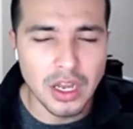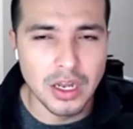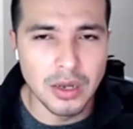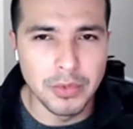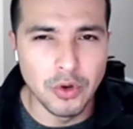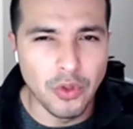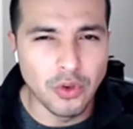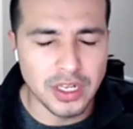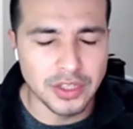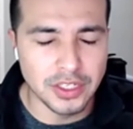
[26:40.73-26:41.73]
Those
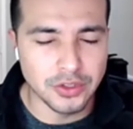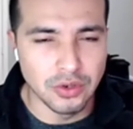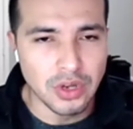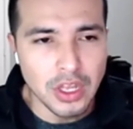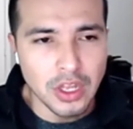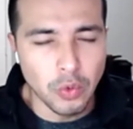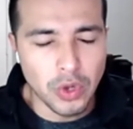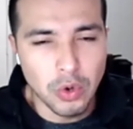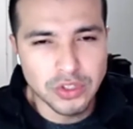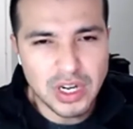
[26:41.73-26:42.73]
kind of things. So we
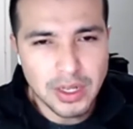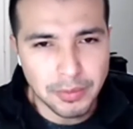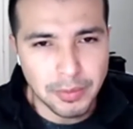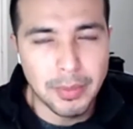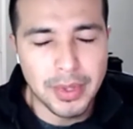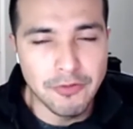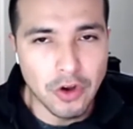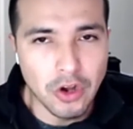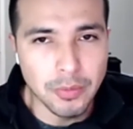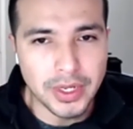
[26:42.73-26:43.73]
always try to be
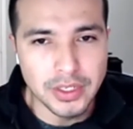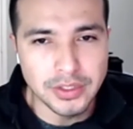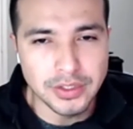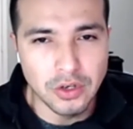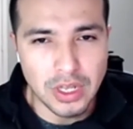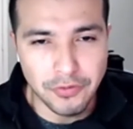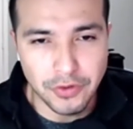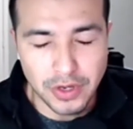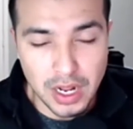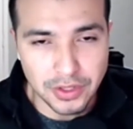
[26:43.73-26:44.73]
involved because, if you're
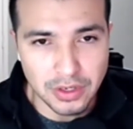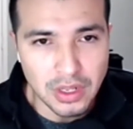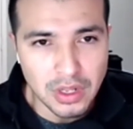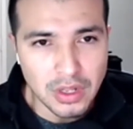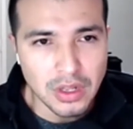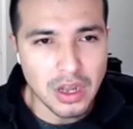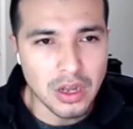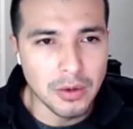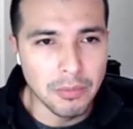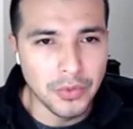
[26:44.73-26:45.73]
not, then
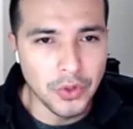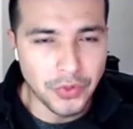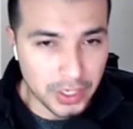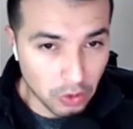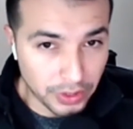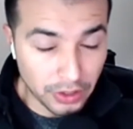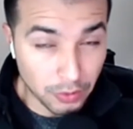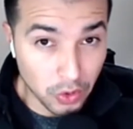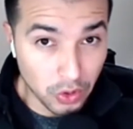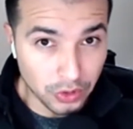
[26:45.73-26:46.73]
they can go down the
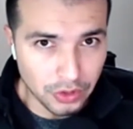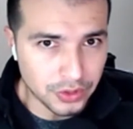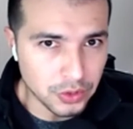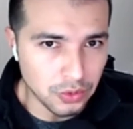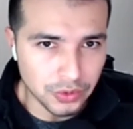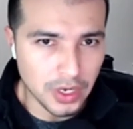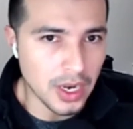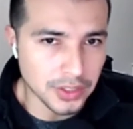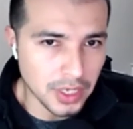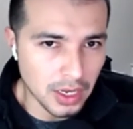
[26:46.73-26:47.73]
road, to the
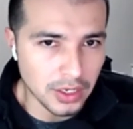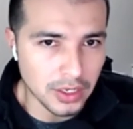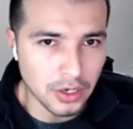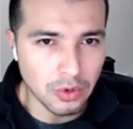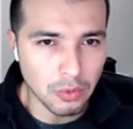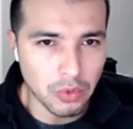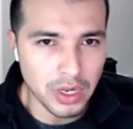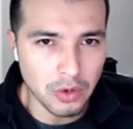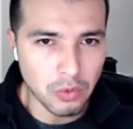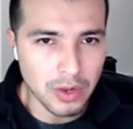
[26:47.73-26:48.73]
next guy.
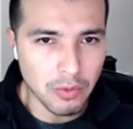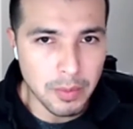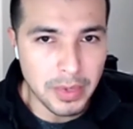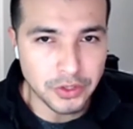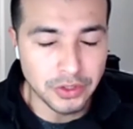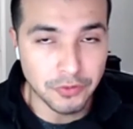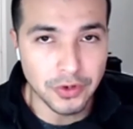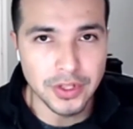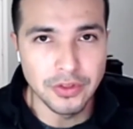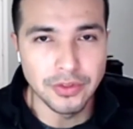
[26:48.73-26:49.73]
What makes you
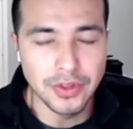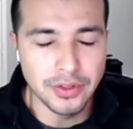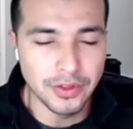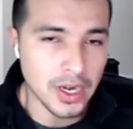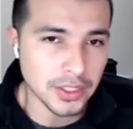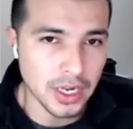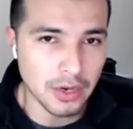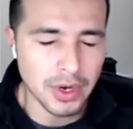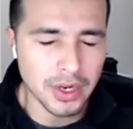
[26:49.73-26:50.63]
different than the next guy, right?